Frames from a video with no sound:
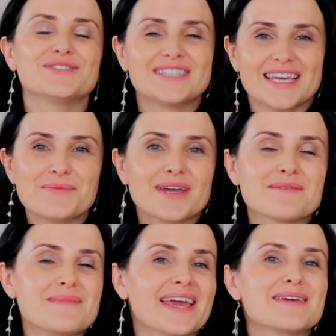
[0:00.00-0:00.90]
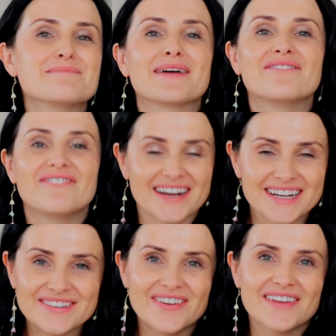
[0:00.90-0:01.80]
Today we are making my
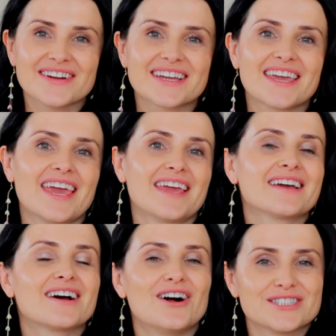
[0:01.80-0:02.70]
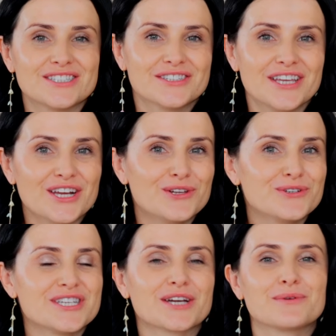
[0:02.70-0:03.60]
very favorite cake called Dulce de
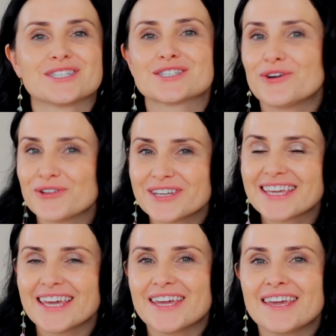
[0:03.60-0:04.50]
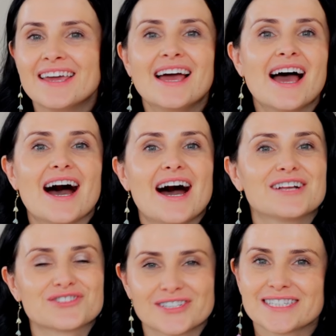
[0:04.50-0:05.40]
Leche, which is golden cake,
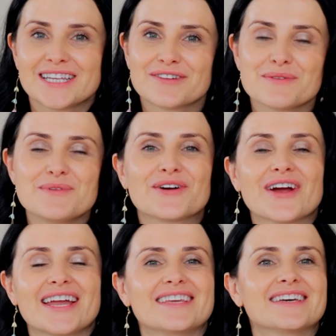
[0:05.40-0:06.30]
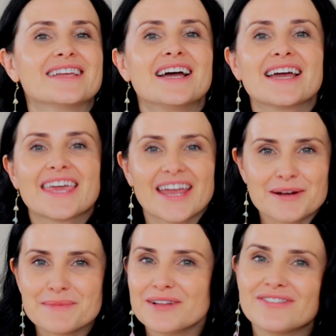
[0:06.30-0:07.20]
translated from Ukrainian,
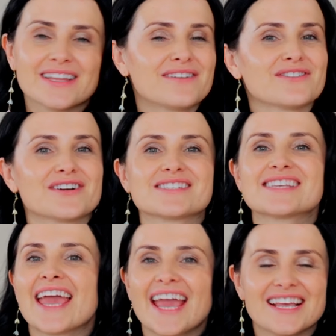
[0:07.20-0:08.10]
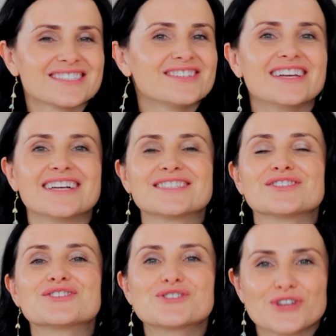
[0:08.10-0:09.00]
caramel flavors,
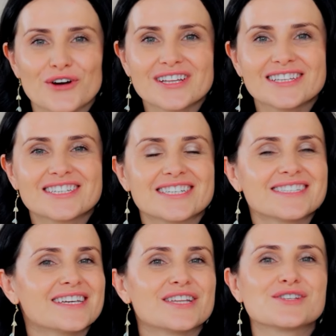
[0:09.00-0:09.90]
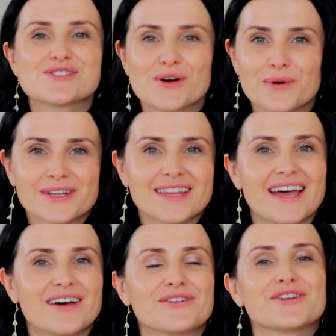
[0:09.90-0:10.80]
hazelnuts, so delicious. It is so worth
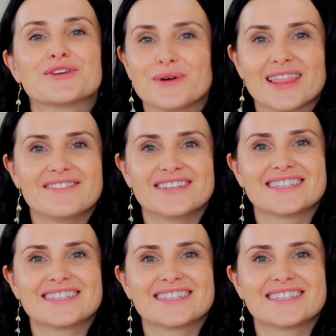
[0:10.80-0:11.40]
the effort, you will love